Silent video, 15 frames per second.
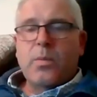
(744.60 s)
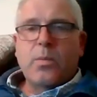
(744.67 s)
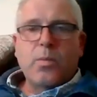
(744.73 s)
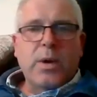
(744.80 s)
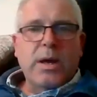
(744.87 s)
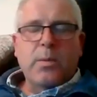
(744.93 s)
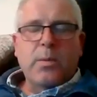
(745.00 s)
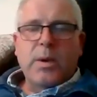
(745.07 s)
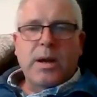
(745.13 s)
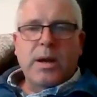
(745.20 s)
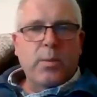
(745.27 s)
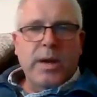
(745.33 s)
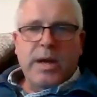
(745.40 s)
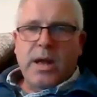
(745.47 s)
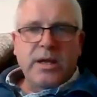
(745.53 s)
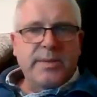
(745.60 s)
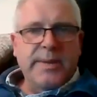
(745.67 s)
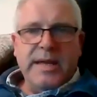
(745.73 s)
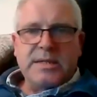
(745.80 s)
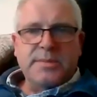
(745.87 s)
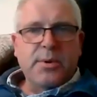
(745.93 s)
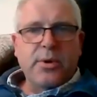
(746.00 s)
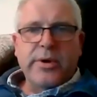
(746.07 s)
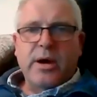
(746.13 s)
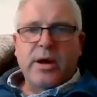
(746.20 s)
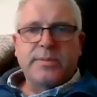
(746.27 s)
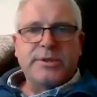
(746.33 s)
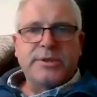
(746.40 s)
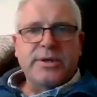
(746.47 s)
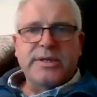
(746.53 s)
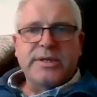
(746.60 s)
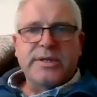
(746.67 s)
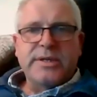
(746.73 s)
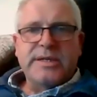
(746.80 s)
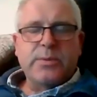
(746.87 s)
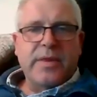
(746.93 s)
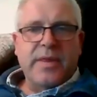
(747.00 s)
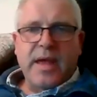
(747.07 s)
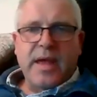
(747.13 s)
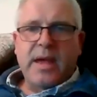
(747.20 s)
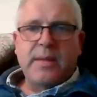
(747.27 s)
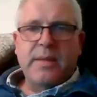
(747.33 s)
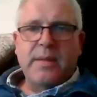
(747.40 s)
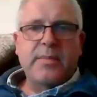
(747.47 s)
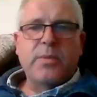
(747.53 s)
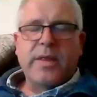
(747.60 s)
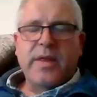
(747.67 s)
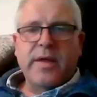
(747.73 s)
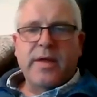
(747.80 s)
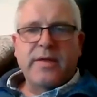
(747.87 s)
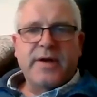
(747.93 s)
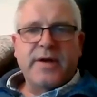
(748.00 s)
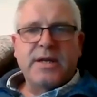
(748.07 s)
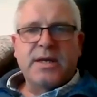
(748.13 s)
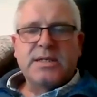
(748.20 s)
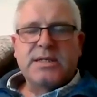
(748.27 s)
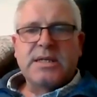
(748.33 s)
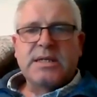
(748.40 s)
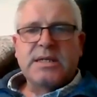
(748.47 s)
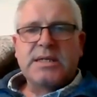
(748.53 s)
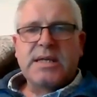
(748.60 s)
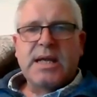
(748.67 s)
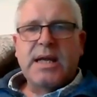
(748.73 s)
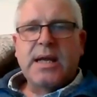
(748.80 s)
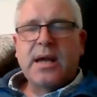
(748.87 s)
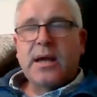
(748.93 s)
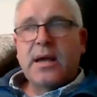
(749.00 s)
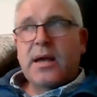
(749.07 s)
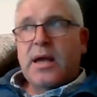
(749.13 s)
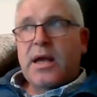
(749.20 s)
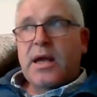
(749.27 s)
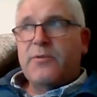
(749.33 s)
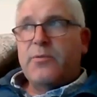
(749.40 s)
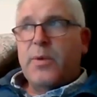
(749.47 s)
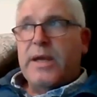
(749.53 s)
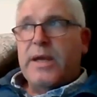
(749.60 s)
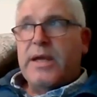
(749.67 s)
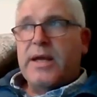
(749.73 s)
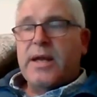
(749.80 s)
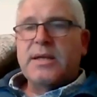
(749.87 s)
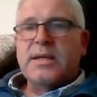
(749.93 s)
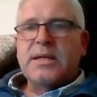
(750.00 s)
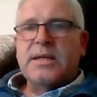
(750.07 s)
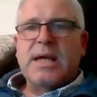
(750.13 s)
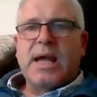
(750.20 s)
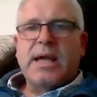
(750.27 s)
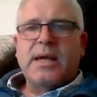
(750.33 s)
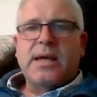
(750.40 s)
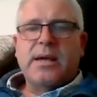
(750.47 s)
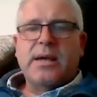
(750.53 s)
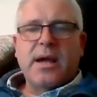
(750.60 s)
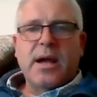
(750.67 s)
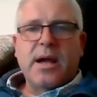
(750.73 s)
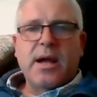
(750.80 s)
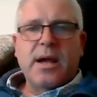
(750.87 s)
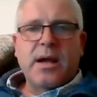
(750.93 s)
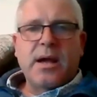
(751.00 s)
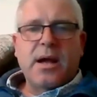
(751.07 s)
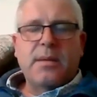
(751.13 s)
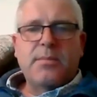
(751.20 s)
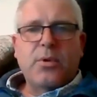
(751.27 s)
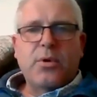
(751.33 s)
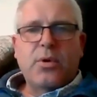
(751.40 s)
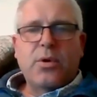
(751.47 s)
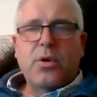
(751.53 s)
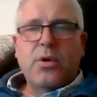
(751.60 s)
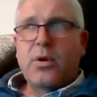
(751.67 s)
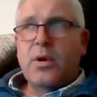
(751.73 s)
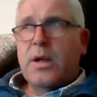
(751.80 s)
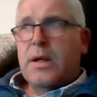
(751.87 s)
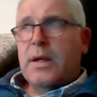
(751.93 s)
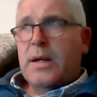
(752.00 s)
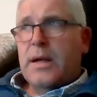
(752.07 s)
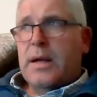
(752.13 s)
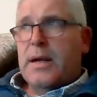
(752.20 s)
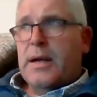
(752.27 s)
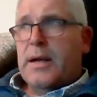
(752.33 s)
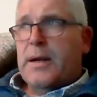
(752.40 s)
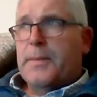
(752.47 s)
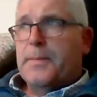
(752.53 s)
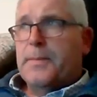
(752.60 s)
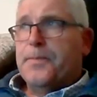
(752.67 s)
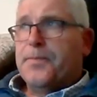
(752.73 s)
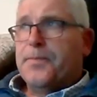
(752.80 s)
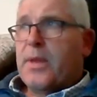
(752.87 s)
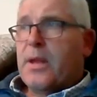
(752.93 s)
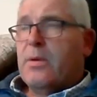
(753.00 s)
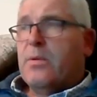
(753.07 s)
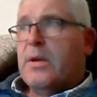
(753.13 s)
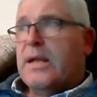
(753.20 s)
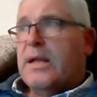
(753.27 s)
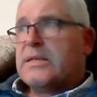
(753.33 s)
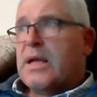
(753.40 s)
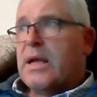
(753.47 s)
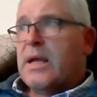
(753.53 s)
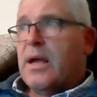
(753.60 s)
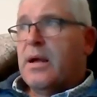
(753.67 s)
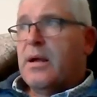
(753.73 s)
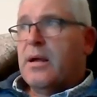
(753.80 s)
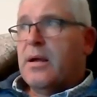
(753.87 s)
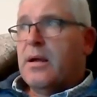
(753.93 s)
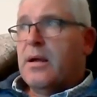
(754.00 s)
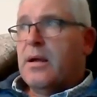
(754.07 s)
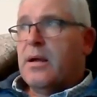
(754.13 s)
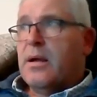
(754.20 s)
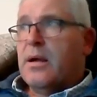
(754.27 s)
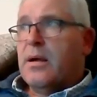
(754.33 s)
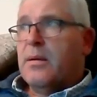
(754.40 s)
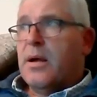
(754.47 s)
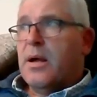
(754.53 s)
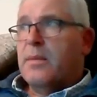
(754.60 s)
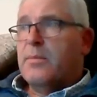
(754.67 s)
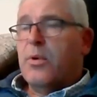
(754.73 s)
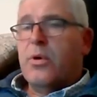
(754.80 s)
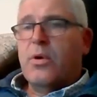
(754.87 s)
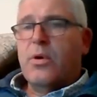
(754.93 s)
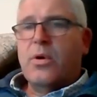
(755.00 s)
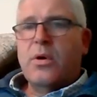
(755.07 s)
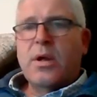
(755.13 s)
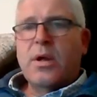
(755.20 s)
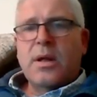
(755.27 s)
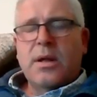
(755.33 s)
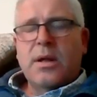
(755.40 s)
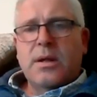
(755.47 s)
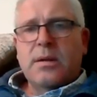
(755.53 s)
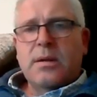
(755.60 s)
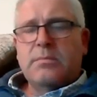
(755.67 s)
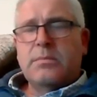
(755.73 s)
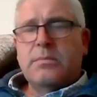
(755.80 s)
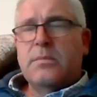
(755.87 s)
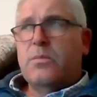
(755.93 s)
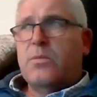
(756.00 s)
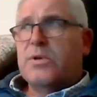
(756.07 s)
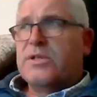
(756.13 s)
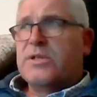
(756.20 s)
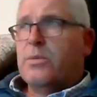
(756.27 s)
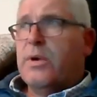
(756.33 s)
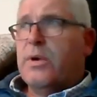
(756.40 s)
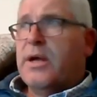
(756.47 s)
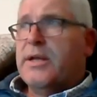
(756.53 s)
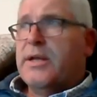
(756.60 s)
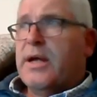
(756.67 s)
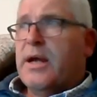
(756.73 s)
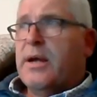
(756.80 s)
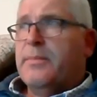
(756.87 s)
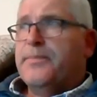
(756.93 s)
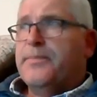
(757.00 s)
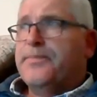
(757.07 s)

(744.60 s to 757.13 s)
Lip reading: we're going to be exploring opportunities with them and with other funders to see if we can undertake a more, let's say, a more, what's the word? I